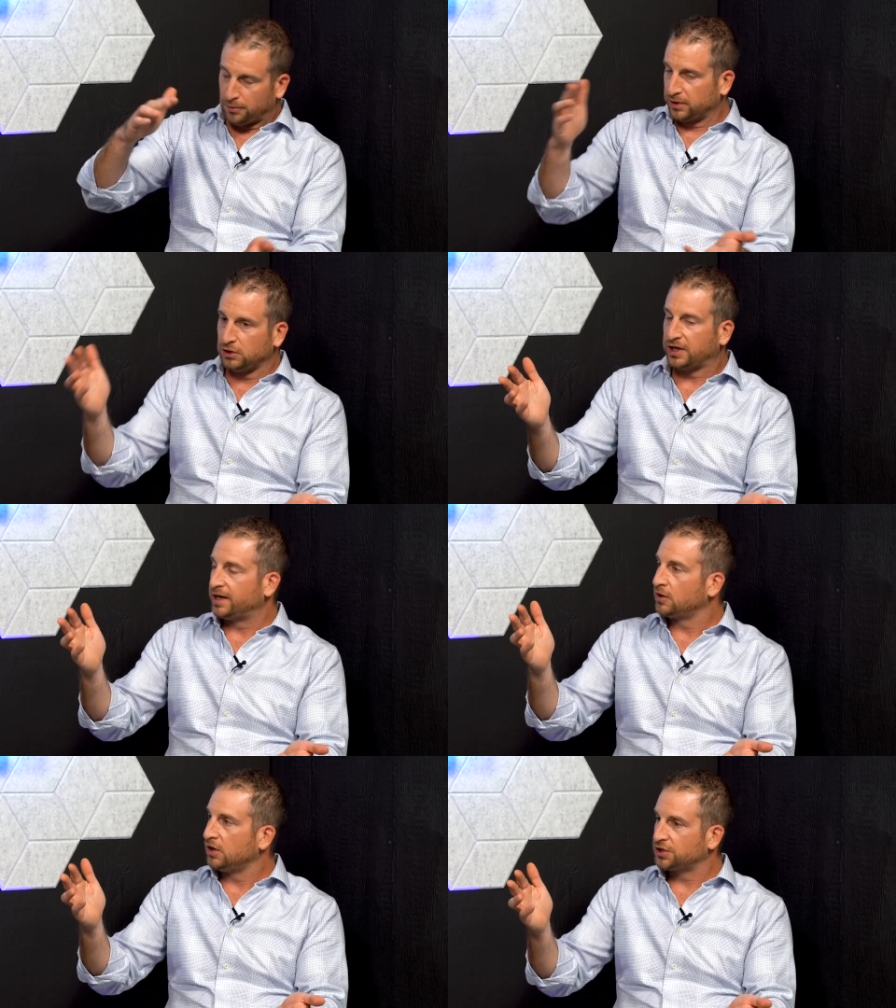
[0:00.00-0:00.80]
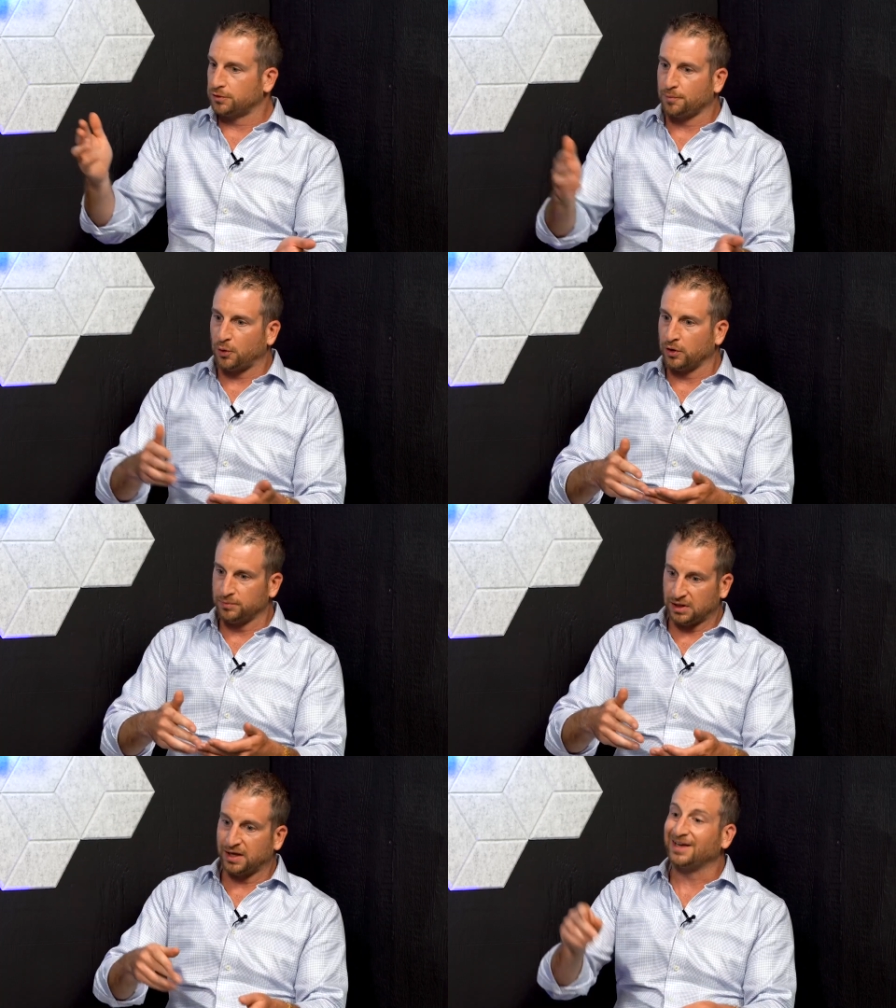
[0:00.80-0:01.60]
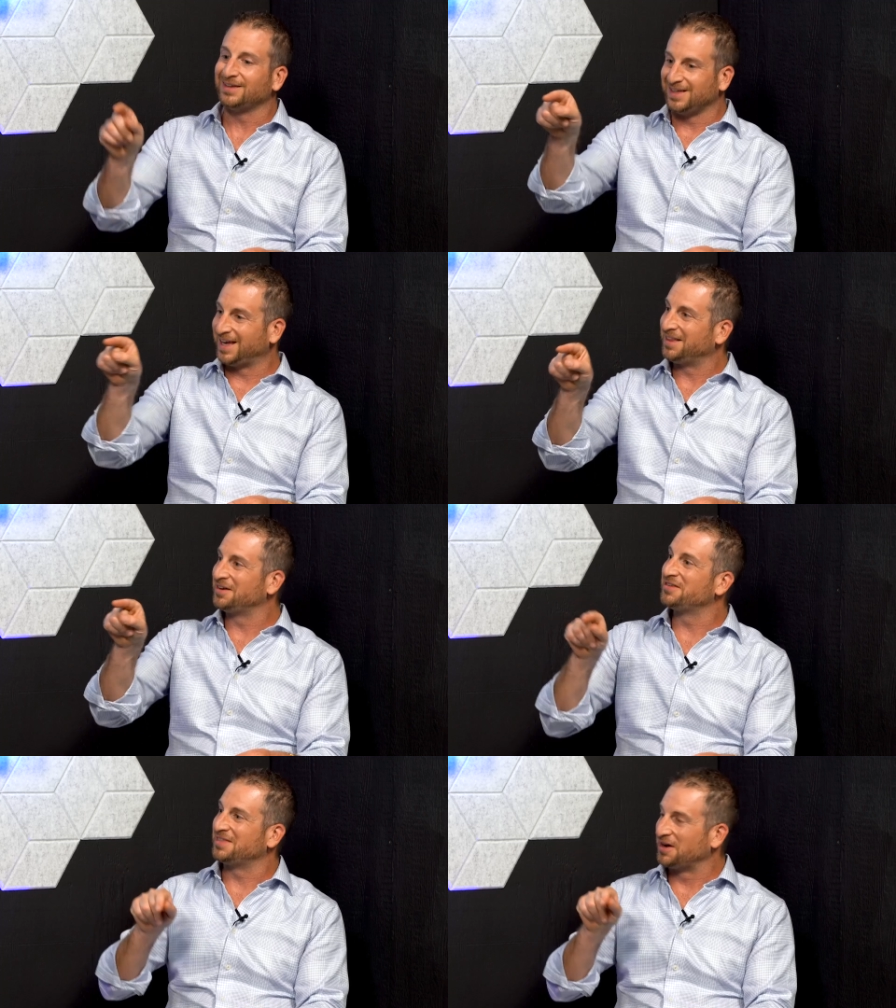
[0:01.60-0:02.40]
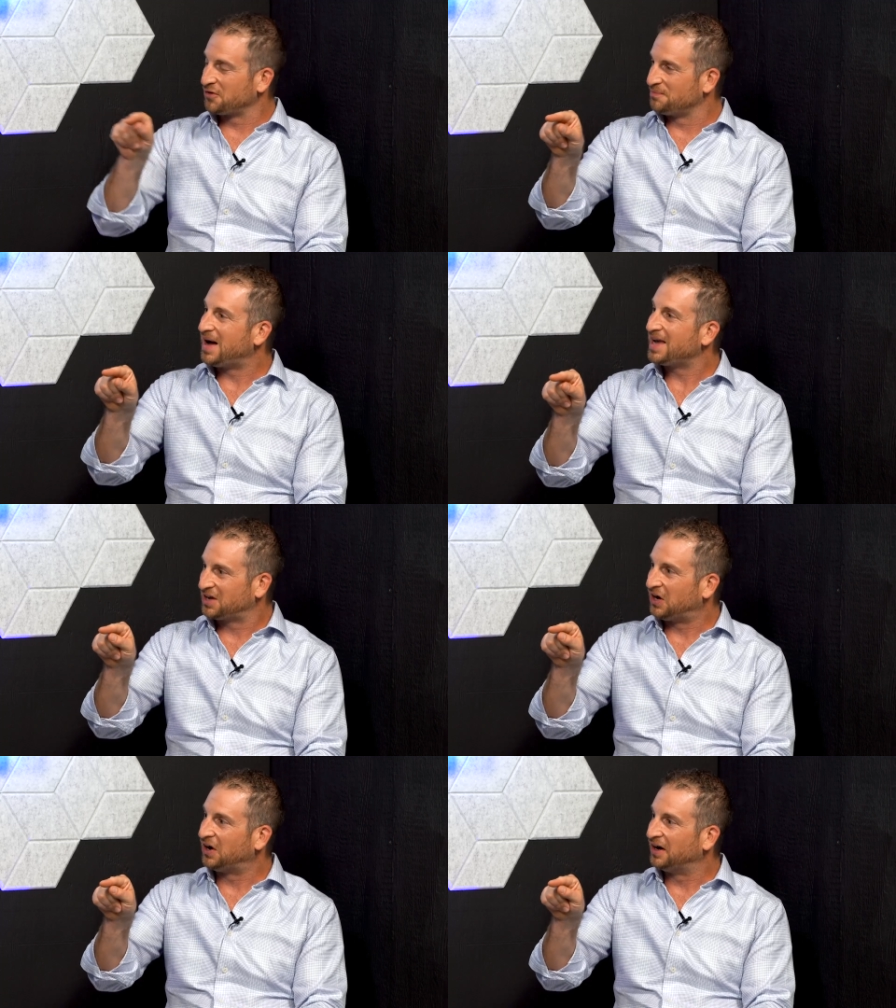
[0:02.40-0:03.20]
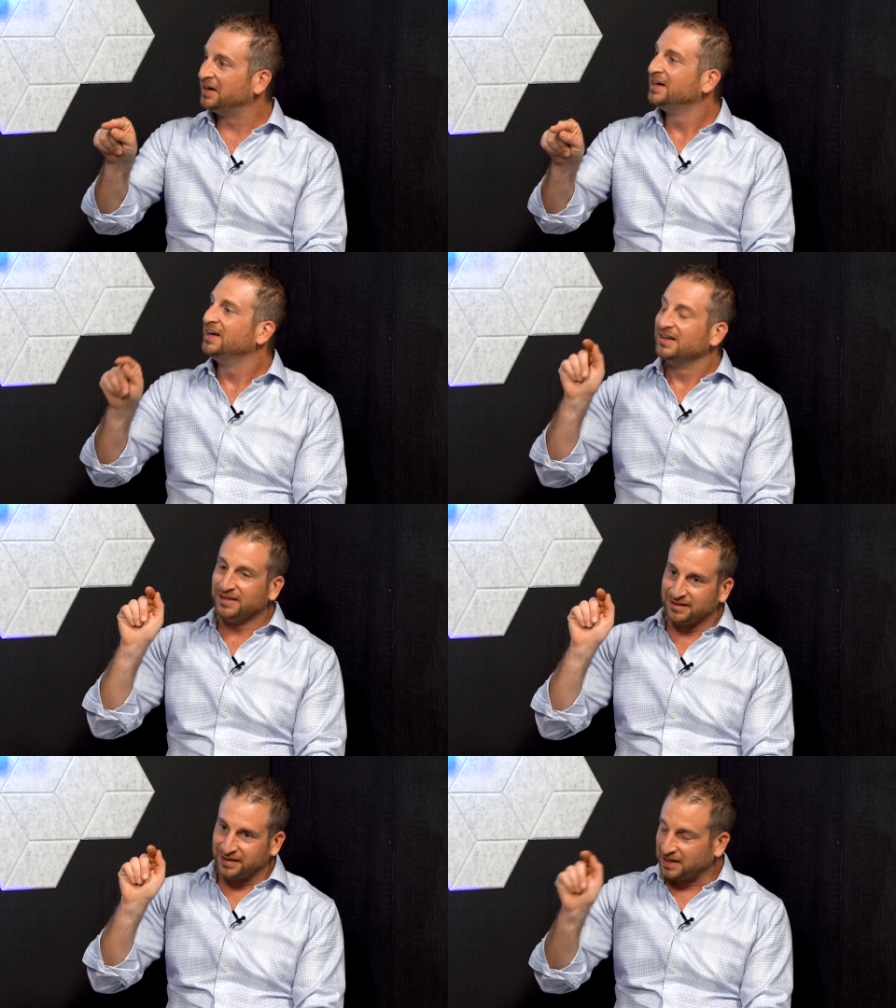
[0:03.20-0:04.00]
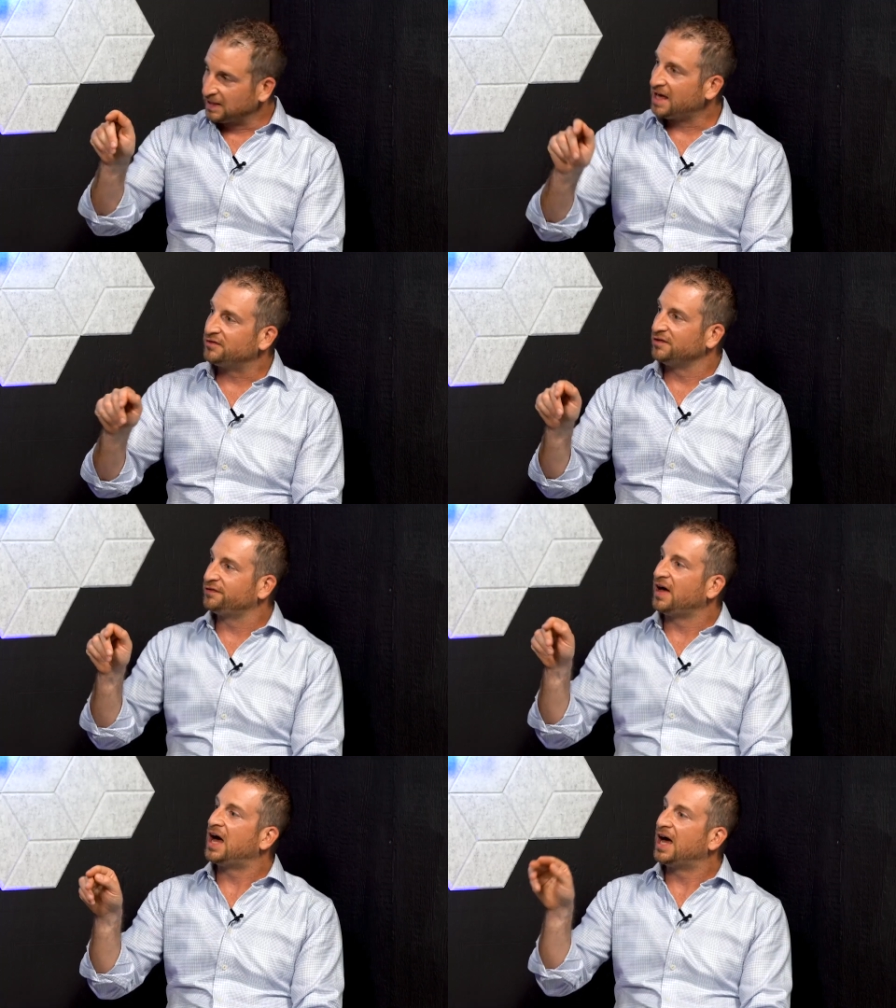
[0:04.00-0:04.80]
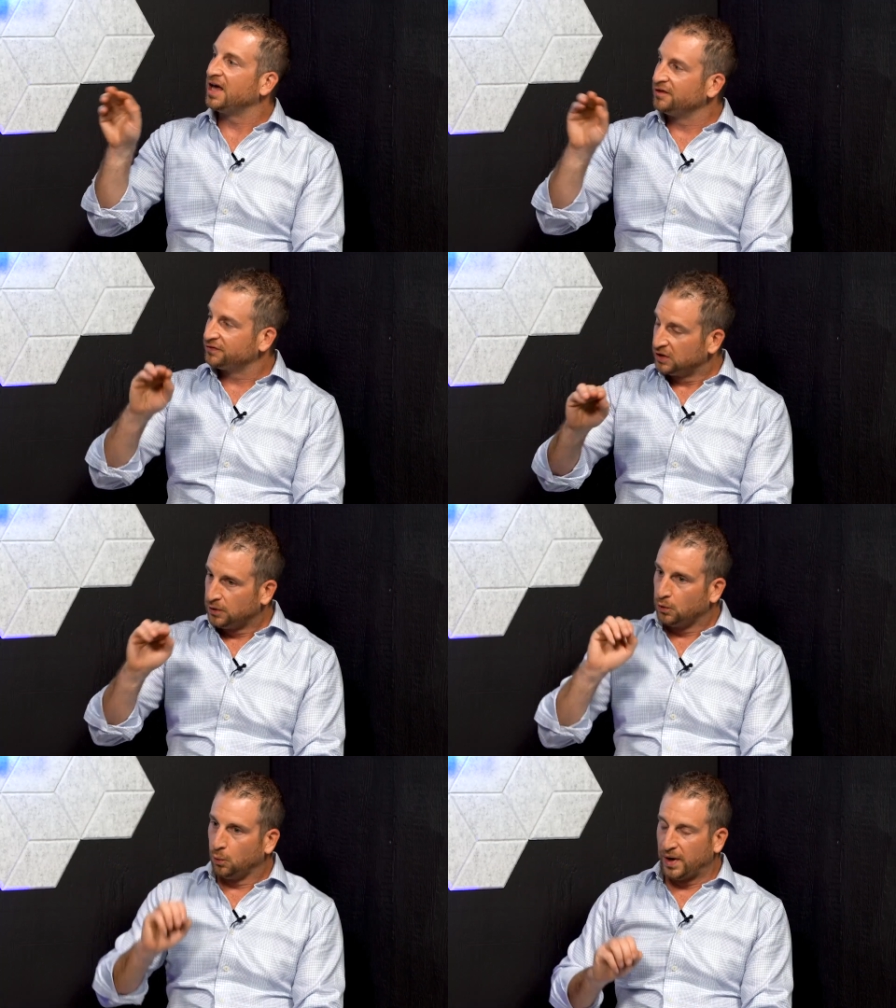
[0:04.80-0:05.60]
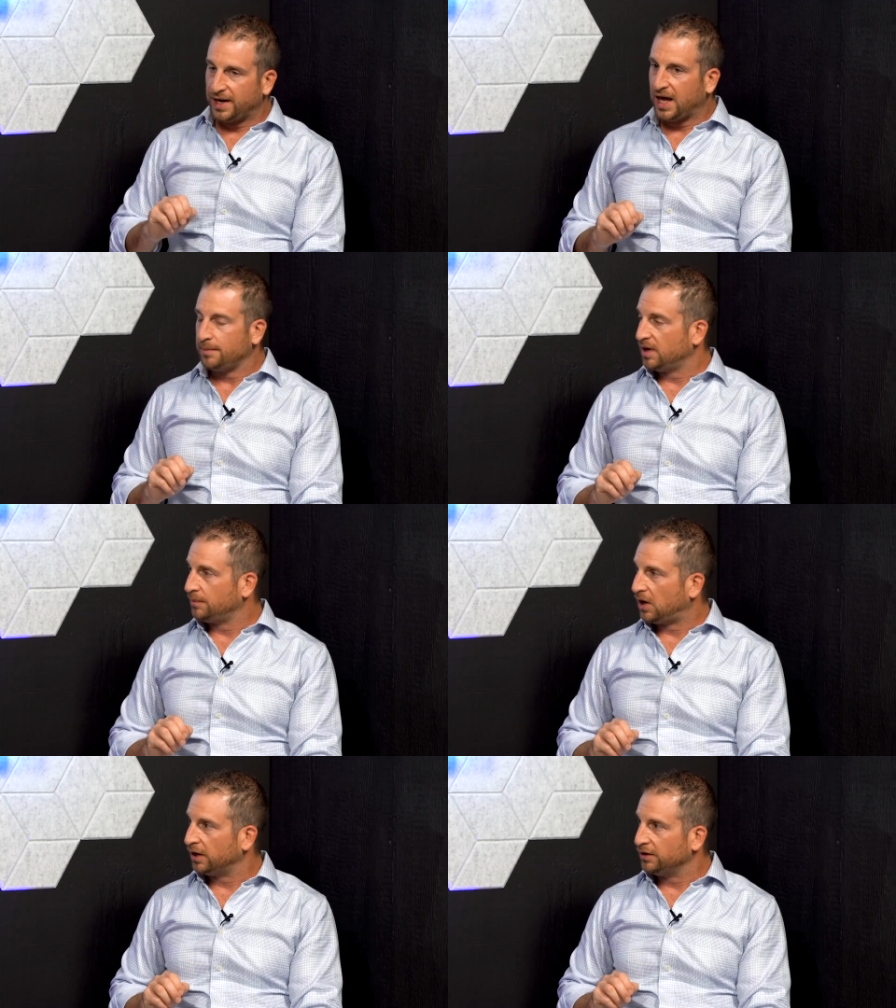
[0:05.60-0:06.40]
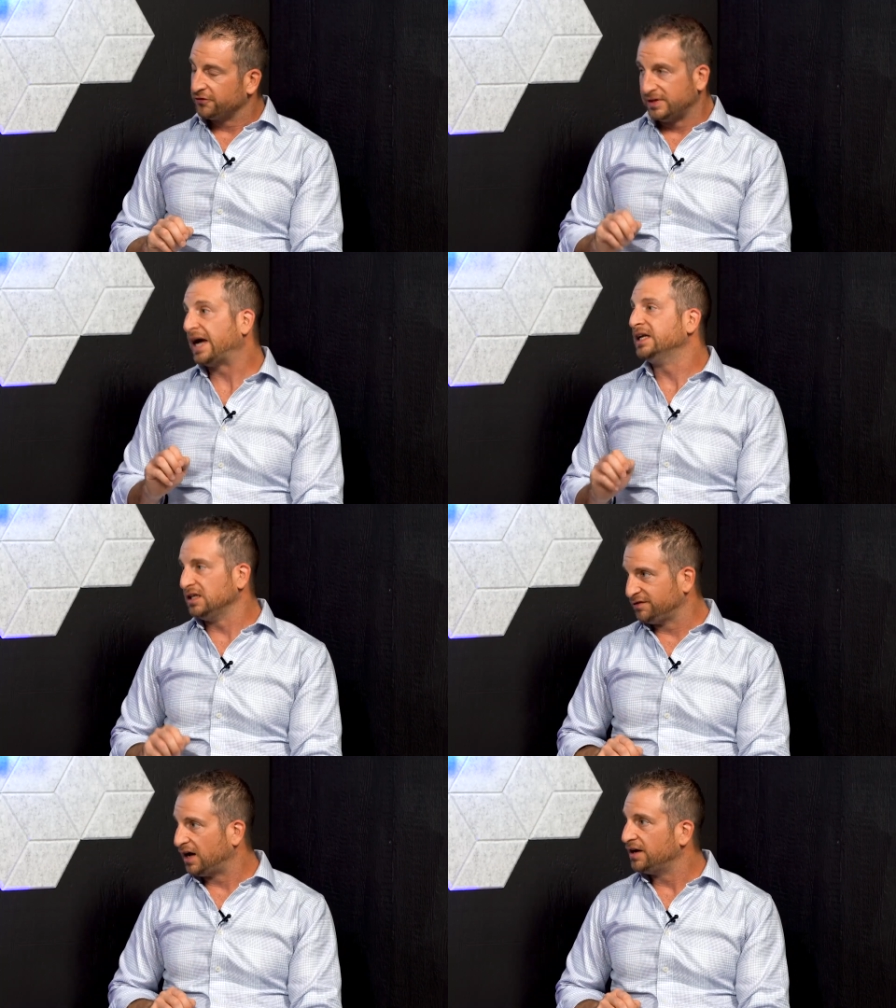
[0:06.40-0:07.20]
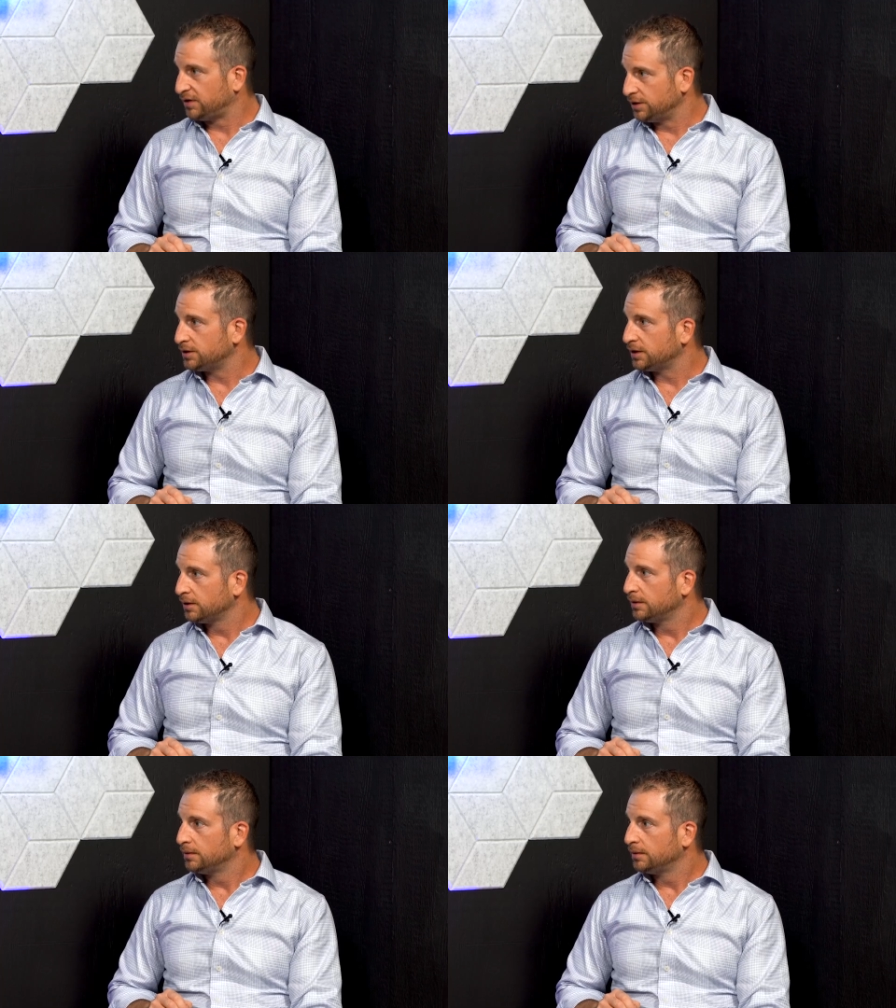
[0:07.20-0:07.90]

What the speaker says: I want to look at an auction report and be like, yeah, there's my car that did 11.5 when MMR is 9,500.